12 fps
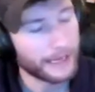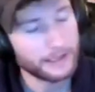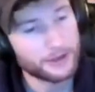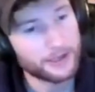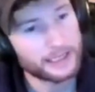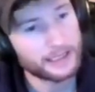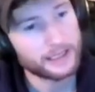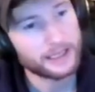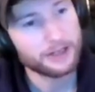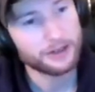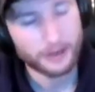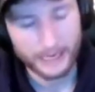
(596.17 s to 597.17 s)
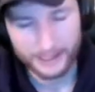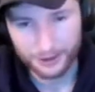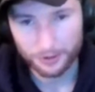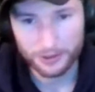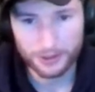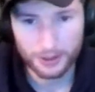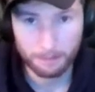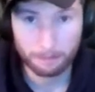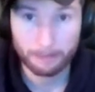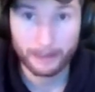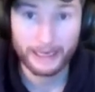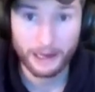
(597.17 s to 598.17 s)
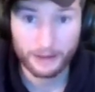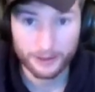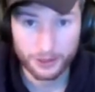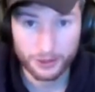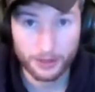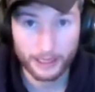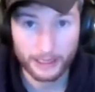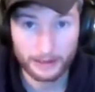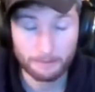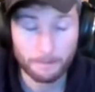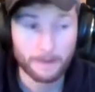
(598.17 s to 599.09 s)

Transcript: You can hear as soon as you pick on the string,